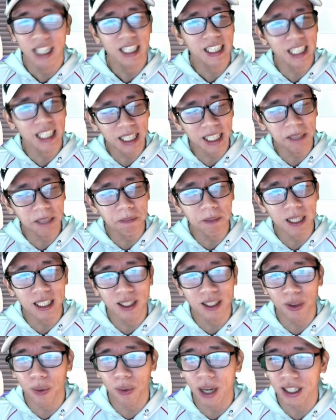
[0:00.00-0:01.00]
keeping
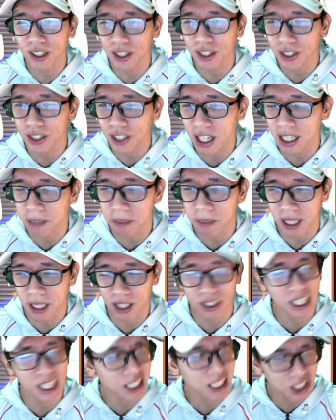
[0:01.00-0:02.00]
the weather sunny,
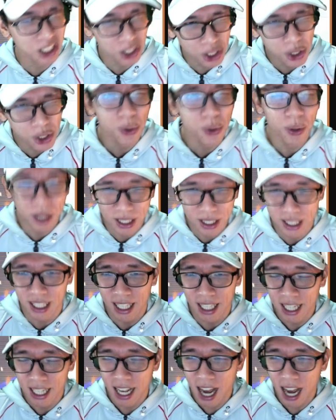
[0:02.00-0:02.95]
because it should,